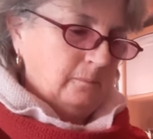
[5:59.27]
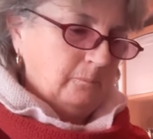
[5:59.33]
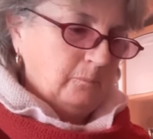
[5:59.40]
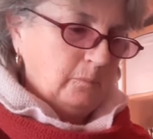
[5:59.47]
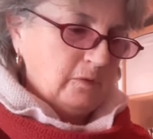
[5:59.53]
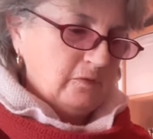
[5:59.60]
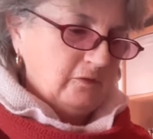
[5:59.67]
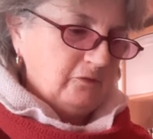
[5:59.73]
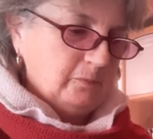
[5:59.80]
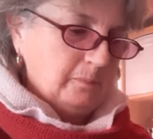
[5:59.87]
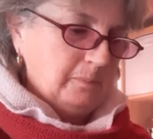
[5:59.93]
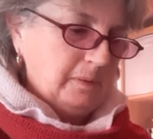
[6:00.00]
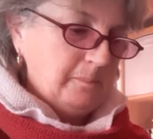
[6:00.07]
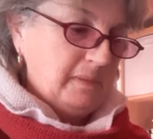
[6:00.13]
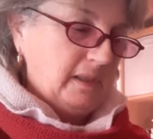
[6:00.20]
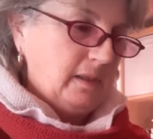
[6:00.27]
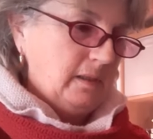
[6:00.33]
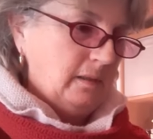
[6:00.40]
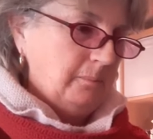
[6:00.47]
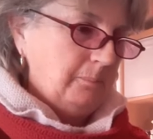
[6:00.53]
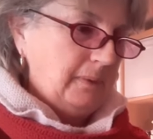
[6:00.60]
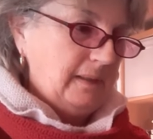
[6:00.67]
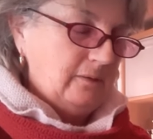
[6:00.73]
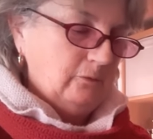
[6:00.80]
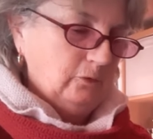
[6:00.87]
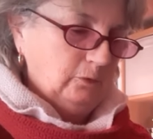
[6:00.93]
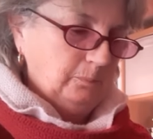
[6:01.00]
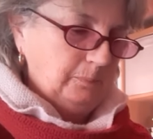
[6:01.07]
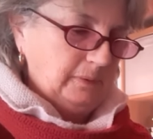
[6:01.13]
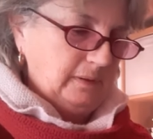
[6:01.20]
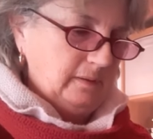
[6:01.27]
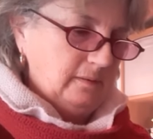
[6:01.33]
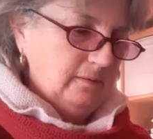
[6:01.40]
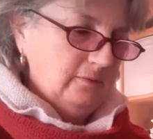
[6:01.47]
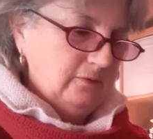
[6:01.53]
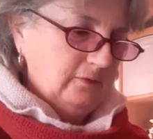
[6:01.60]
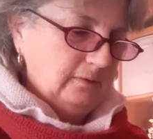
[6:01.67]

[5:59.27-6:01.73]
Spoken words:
with this one by making a barrel bead.